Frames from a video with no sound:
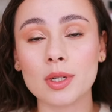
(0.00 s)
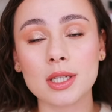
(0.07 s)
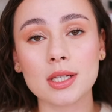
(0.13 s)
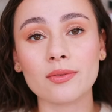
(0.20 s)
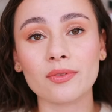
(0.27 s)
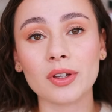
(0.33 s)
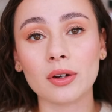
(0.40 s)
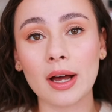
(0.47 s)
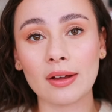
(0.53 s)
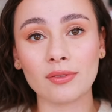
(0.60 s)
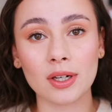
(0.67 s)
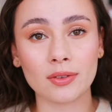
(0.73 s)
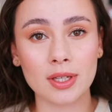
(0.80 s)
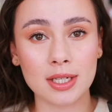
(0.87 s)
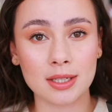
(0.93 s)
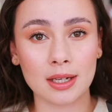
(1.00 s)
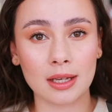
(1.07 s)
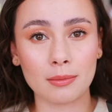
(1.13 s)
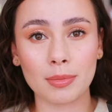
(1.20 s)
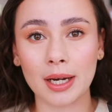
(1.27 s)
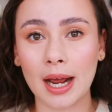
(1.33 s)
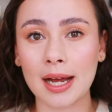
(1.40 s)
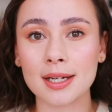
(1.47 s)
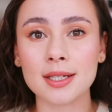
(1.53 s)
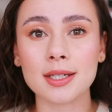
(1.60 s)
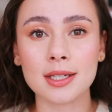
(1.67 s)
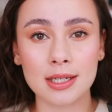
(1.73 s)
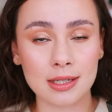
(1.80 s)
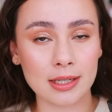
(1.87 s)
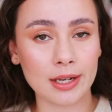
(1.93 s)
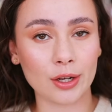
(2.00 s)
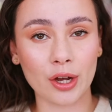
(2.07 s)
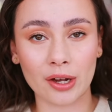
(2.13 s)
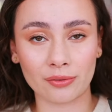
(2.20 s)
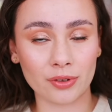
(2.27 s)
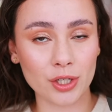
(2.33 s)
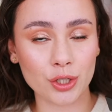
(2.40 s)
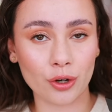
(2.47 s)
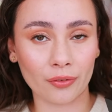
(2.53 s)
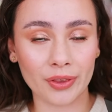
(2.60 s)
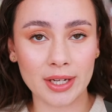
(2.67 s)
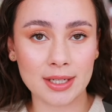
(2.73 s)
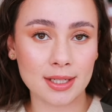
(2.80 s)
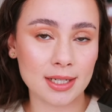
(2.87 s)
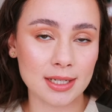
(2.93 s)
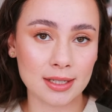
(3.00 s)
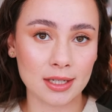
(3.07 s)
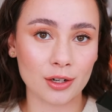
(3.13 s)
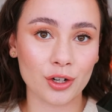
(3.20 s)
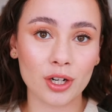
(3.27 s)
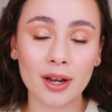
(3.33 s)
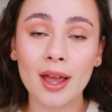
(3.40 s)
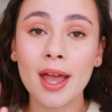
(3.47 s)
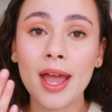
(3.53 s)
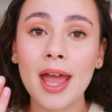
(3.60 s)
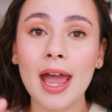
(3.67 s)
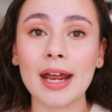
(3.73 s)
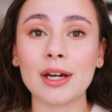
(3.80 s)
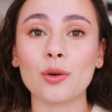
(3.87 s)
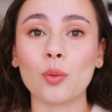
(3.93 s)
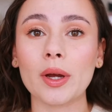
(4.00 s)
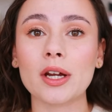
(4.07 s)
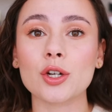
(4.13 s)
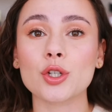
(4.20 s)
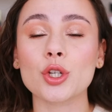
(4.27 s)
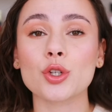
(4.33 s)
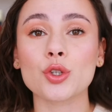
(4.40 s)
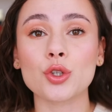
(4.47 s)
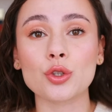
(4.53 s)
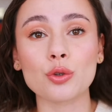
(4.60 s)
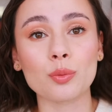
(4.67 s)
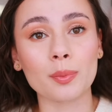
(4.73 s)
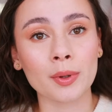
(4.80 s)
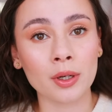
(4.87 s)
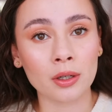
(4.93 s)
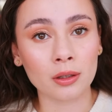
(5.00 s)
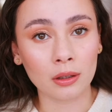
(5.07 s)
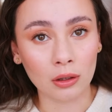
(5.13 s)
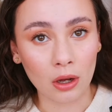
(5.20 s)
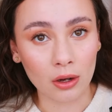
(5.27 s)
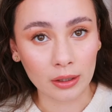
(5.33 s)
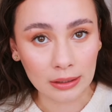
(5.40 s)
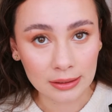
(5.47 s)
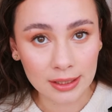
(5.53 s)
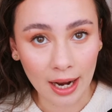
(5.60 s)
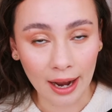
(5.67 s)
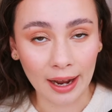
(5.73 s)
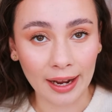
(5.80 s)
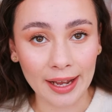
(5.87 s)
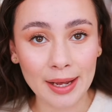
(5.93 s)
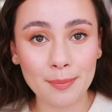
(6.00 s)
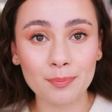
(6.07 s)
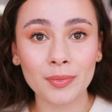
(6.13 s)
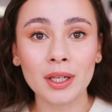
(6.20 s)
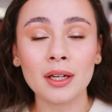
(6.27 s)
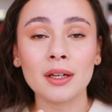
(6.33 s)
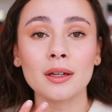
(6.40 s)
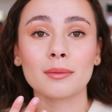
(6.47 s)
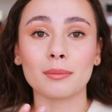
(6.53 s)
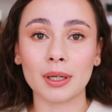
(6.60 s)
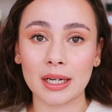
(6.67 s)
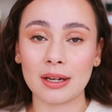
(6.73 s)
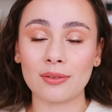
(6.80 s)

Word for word: doesn't feel heavy on the skin, but it has decent coverage, all things considered, and it wears a super long time. But